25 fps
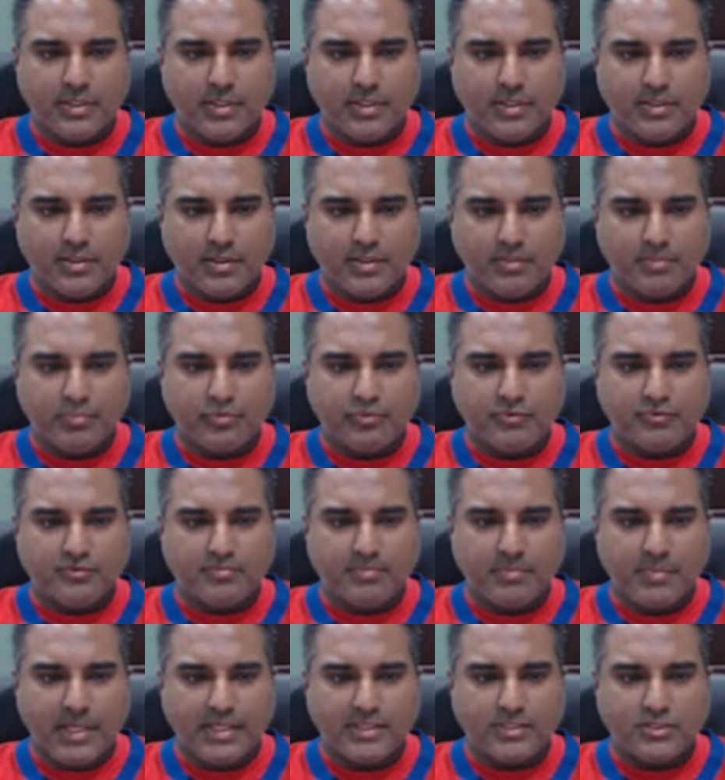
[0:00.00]
improves
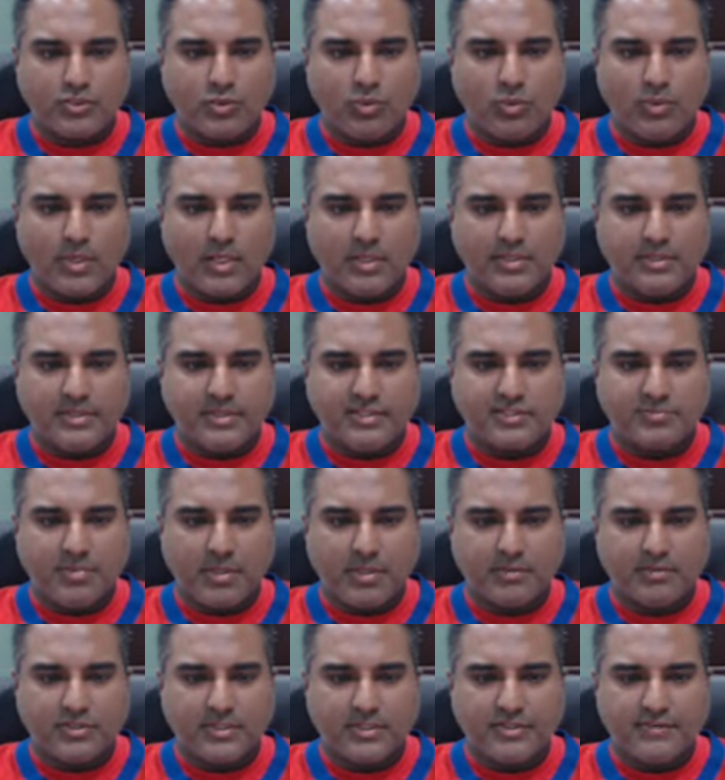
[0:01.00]
mental wellness by
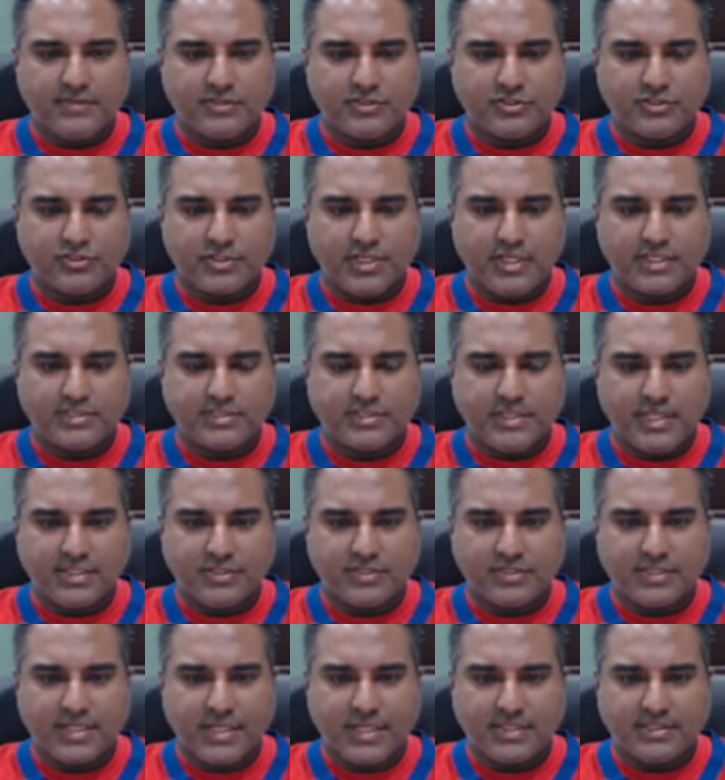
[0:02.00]
relieving stress,
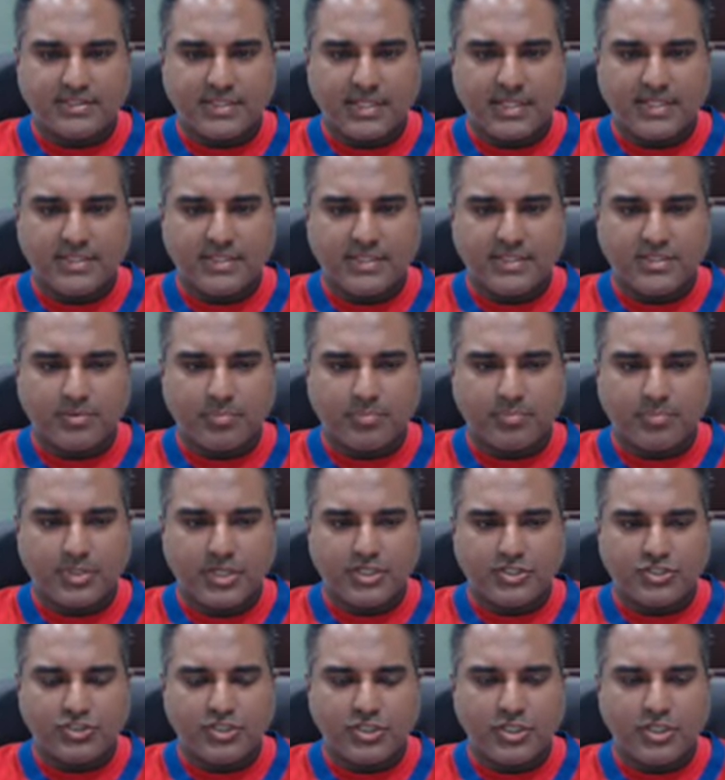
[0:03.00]
tension, anxiety, and
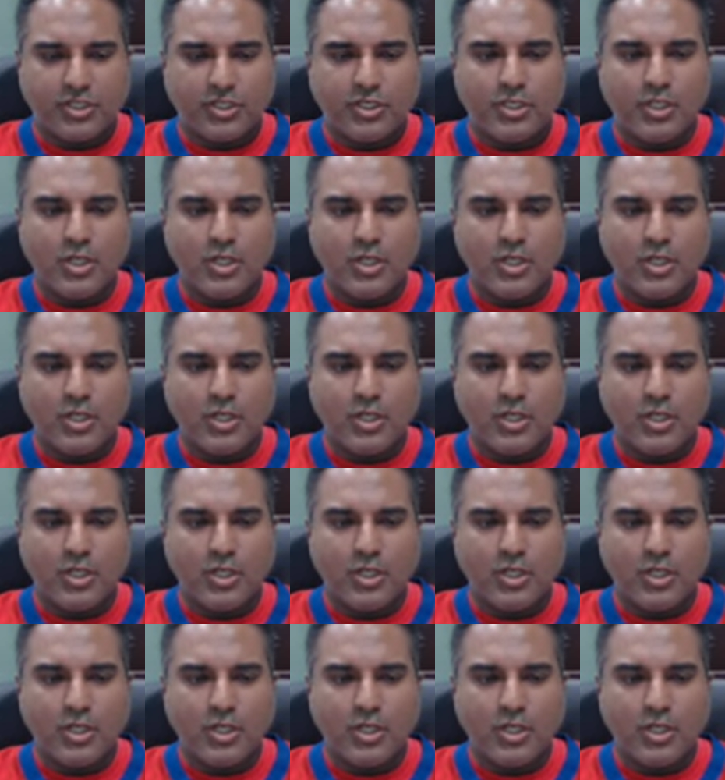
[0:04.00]
depression,